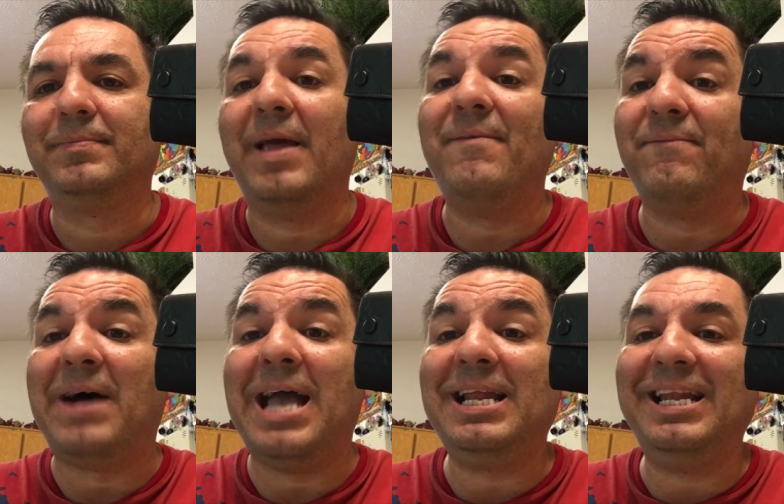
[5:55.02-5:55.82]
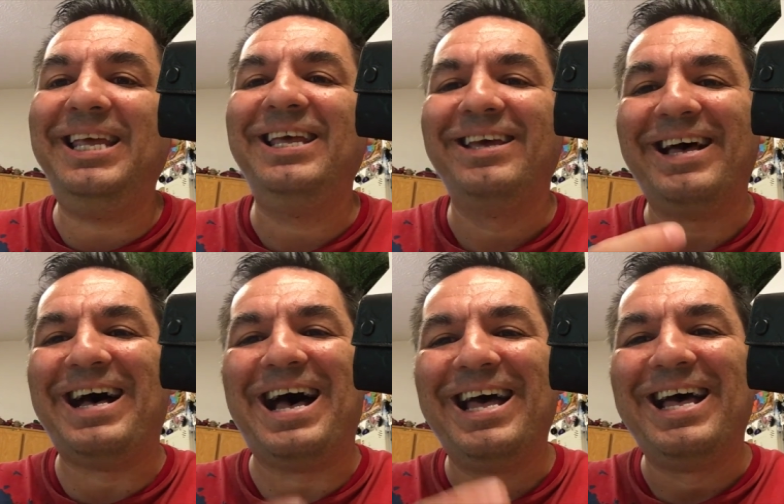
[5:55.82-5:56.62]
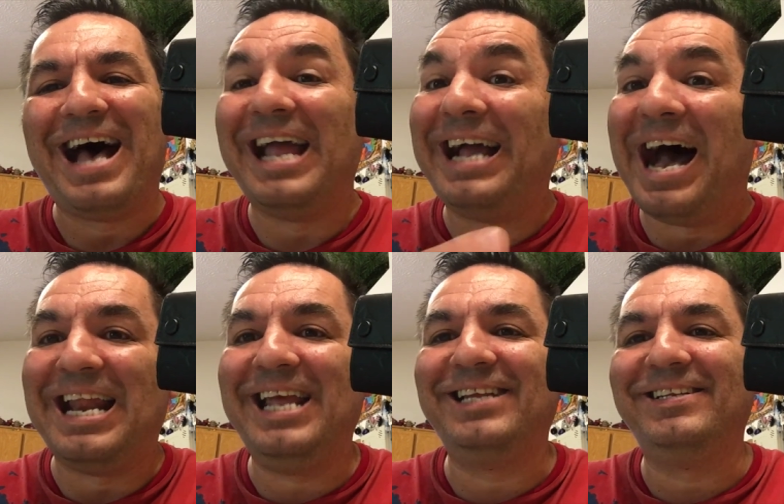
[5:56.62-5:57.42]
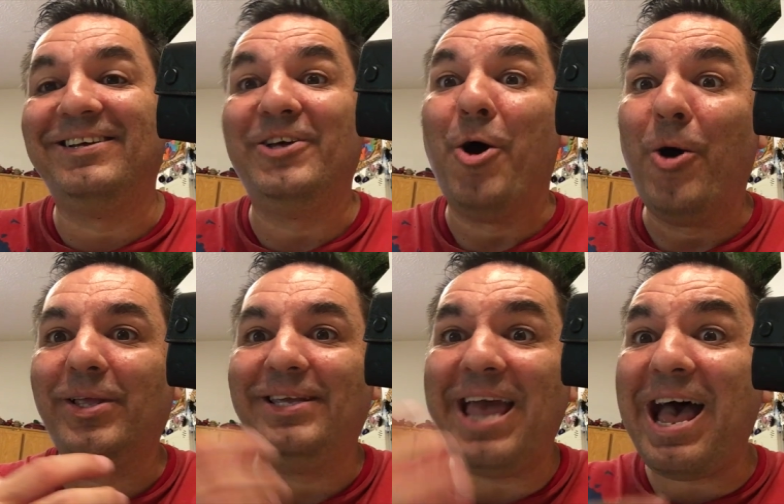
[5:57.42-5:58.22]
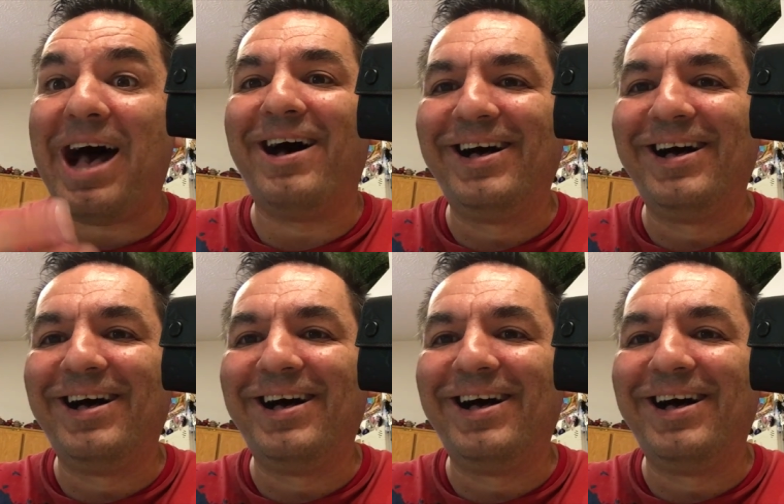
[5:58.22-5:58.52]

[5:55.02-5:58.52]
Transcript: And finally, ha, I got it. Yeah!